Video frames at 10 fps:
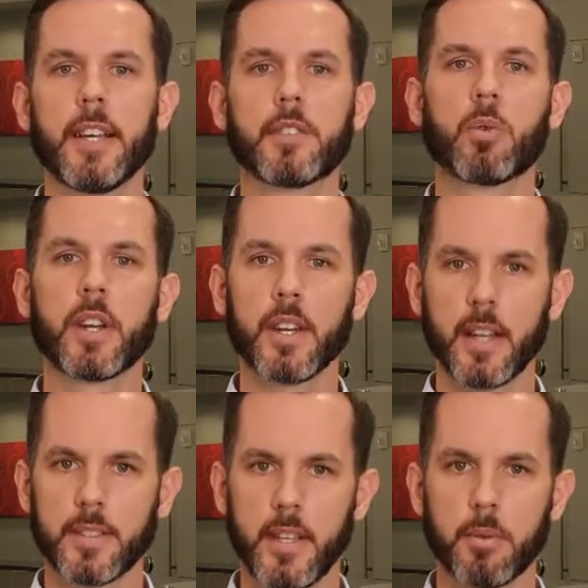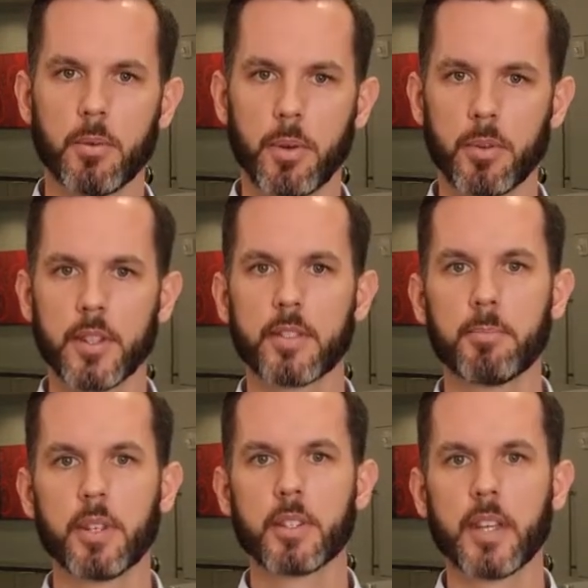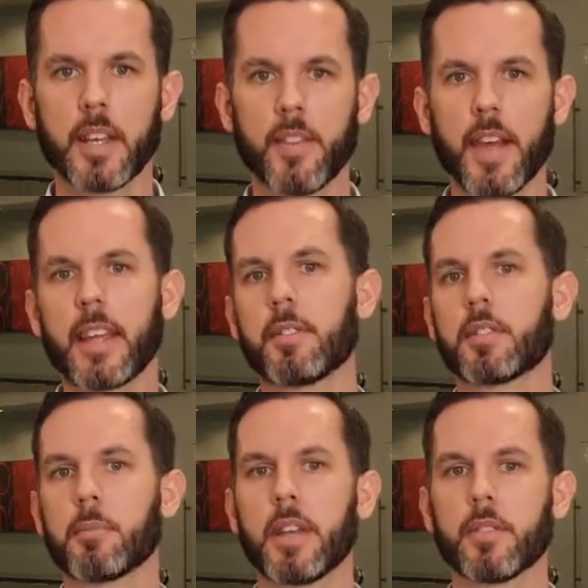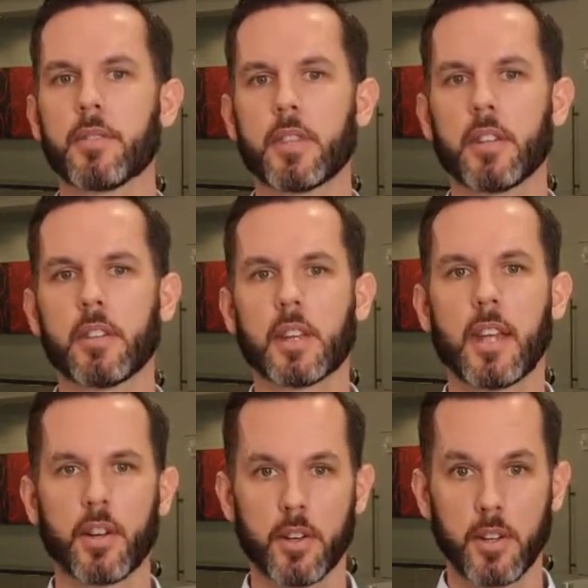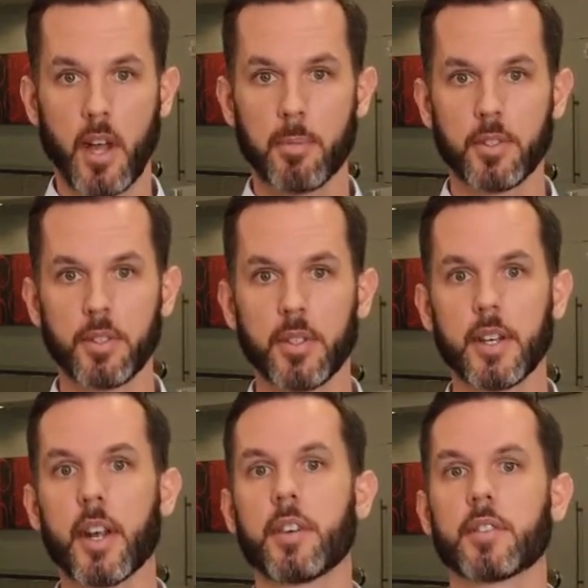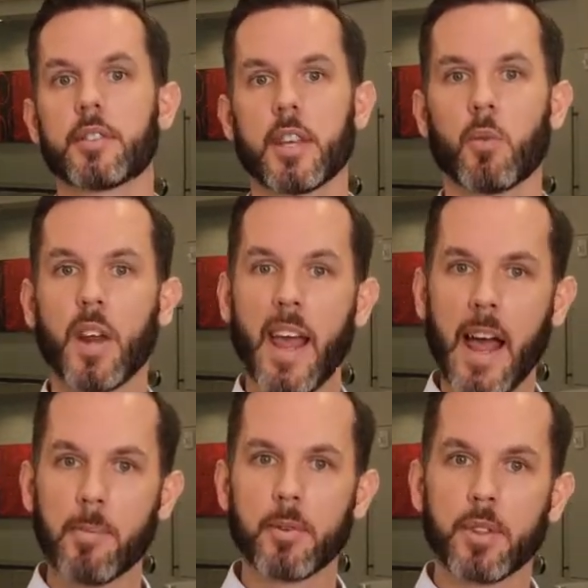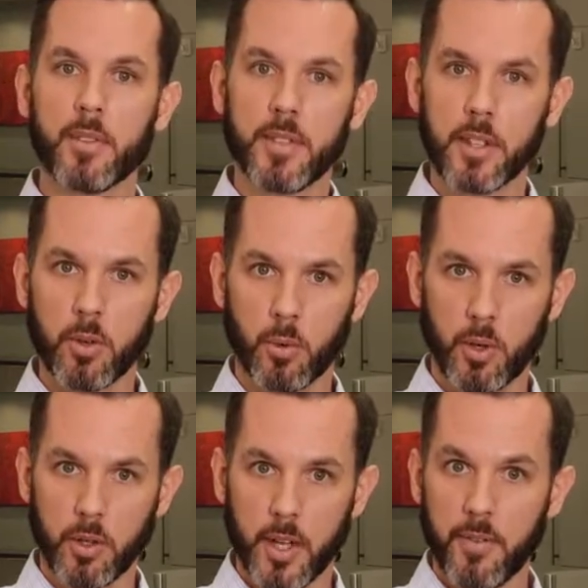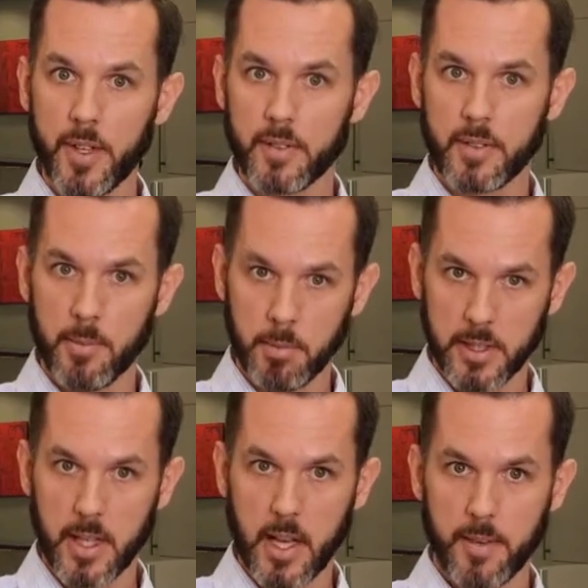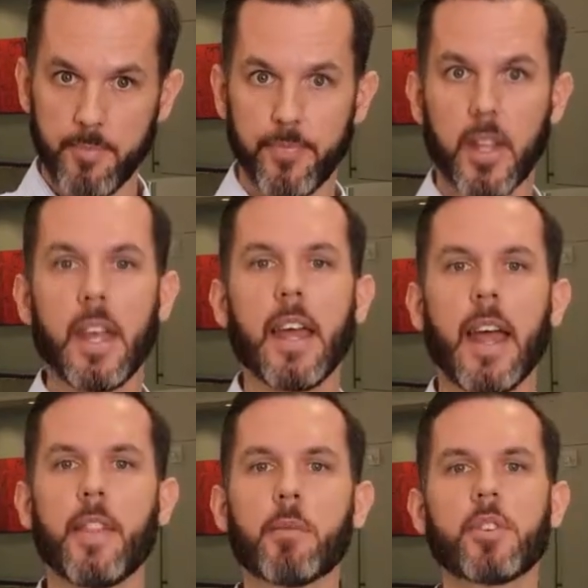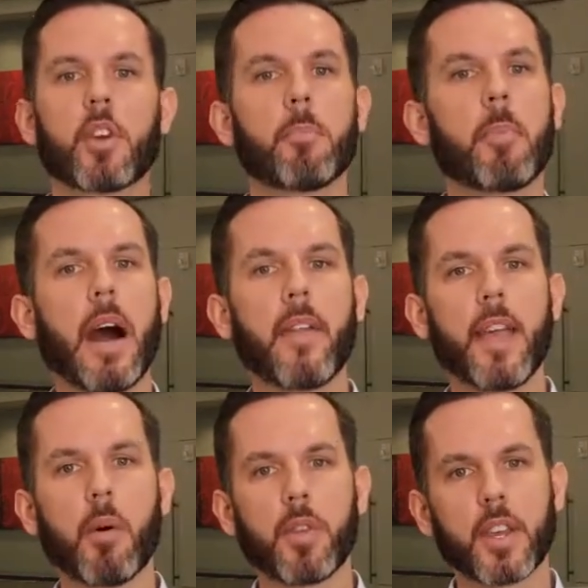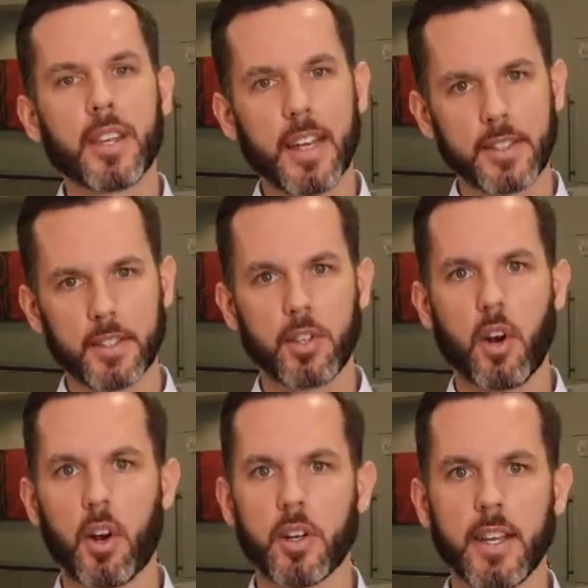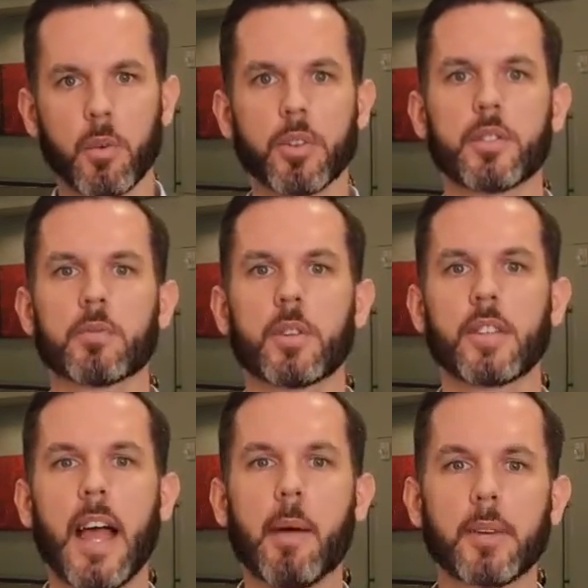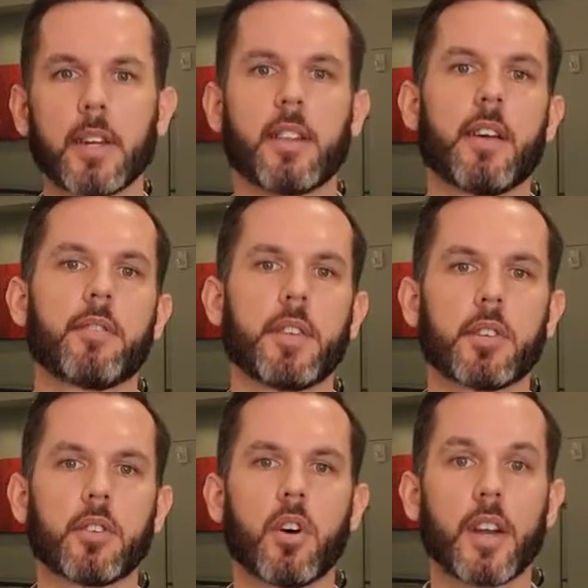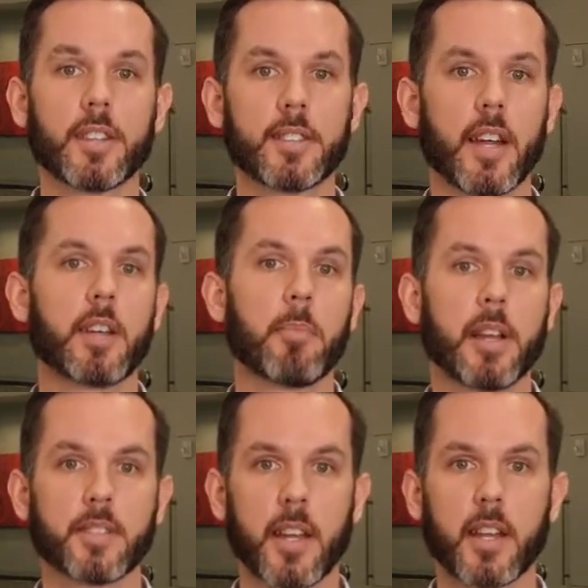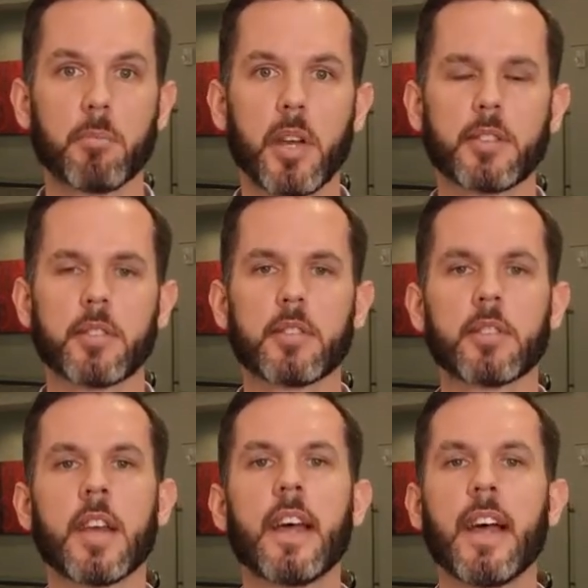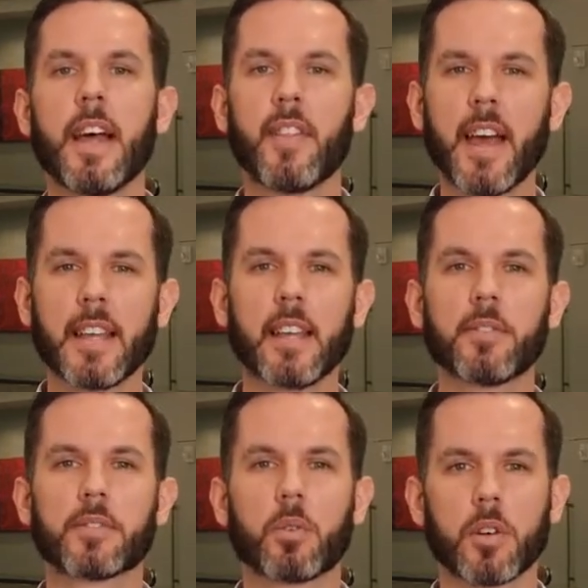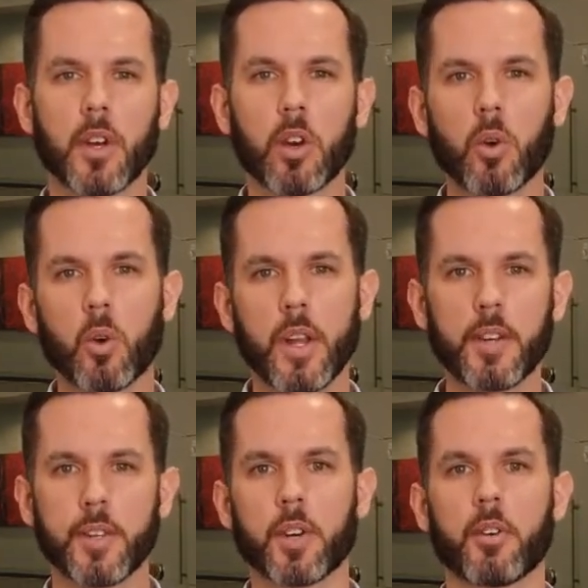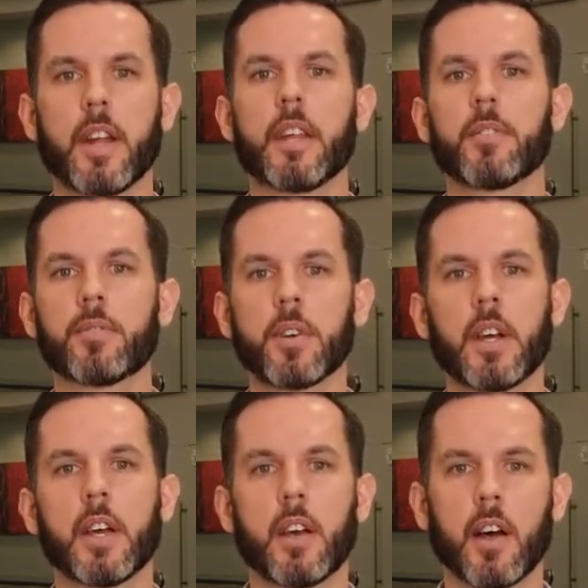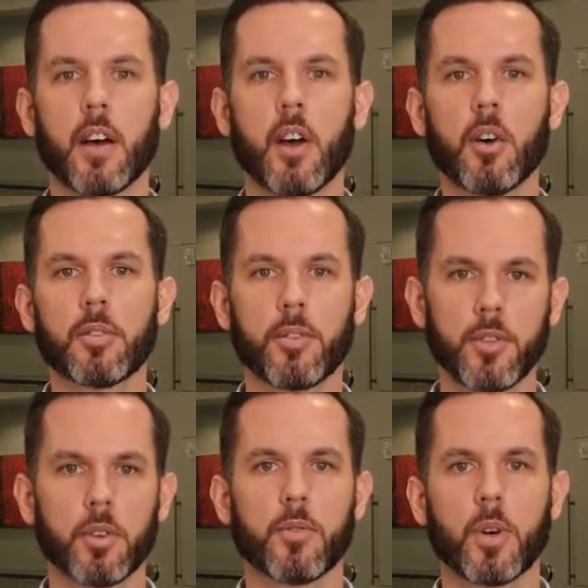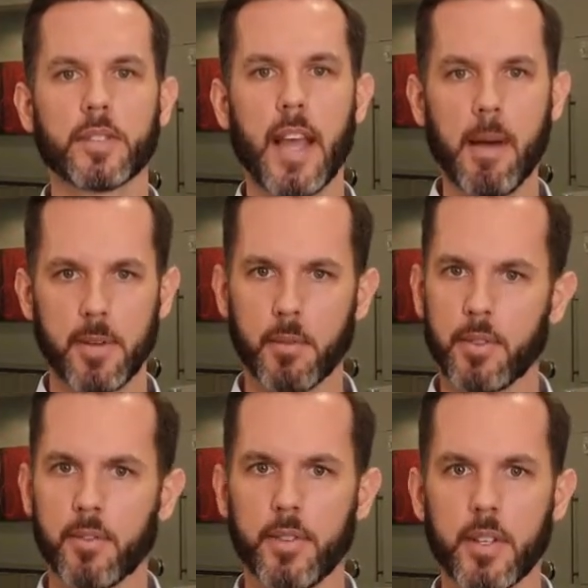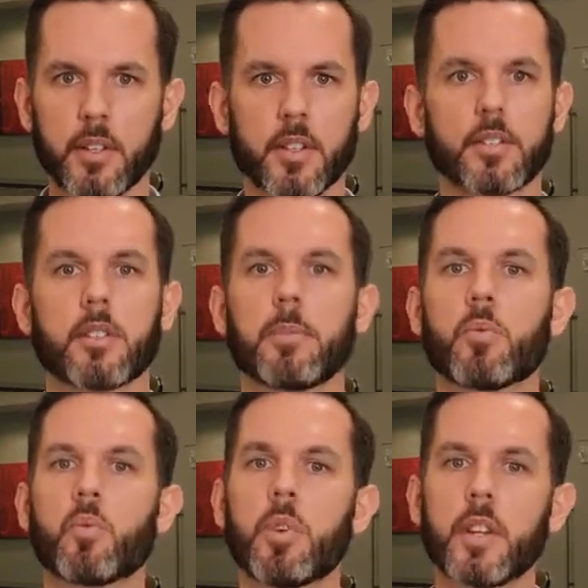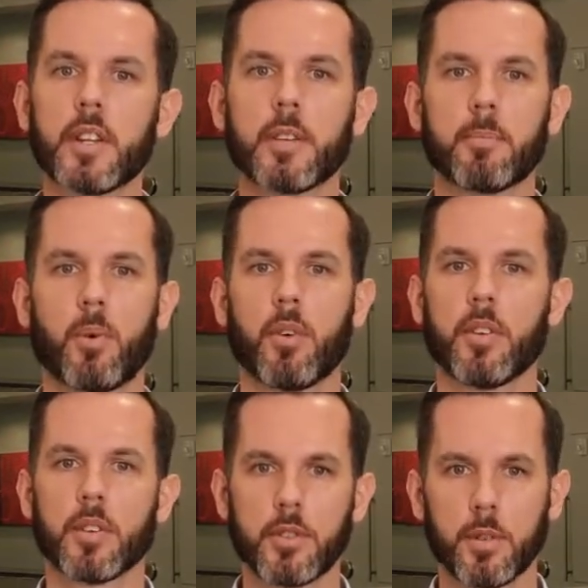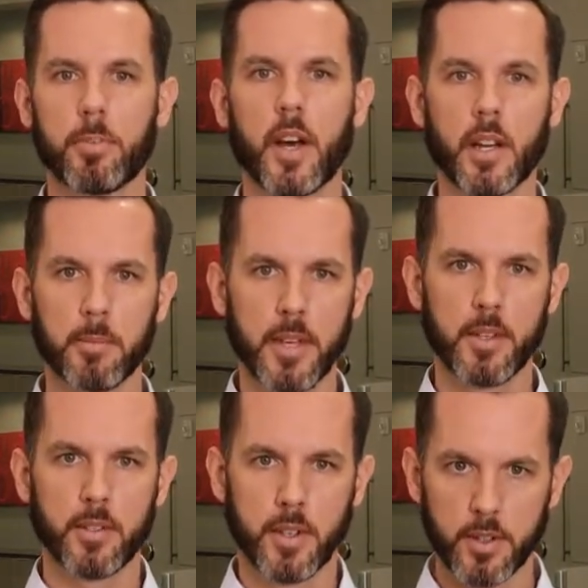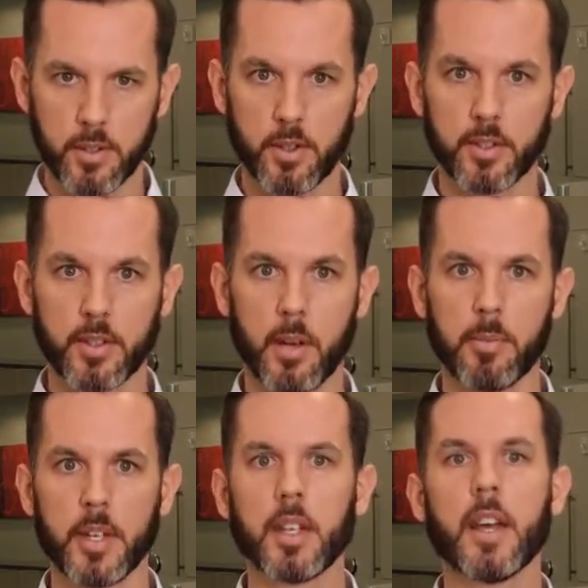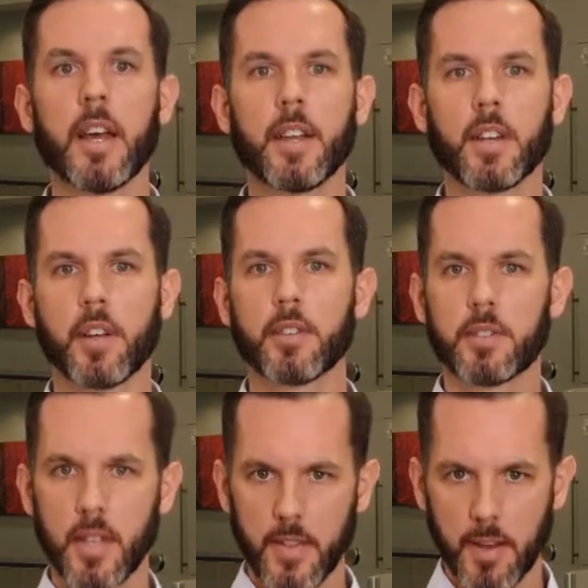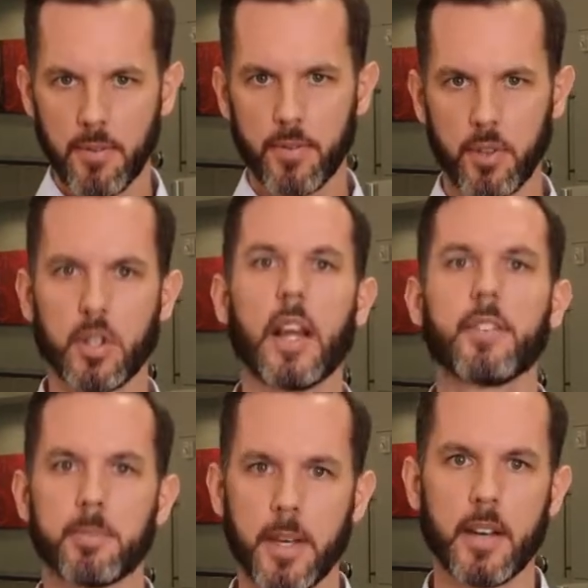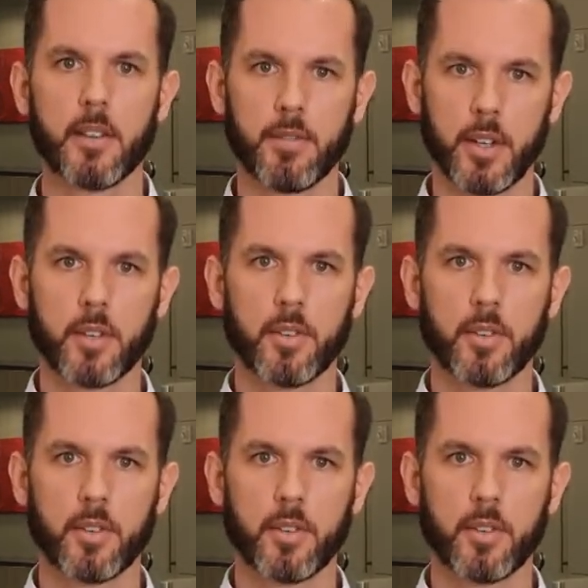In 2019, when we release build data, that gives the, the carrier the opportunity to understand what happened when the vehicle rolled off the assembly line. And then when you combine that with connected car data, which is what's happening to that vehicle on a second by second basis, that gives sort of a cradle to grave uh, overview of what's happening with the vehicle, and it's going to be really important to a product manager and insurance company to understand that full lifespan of the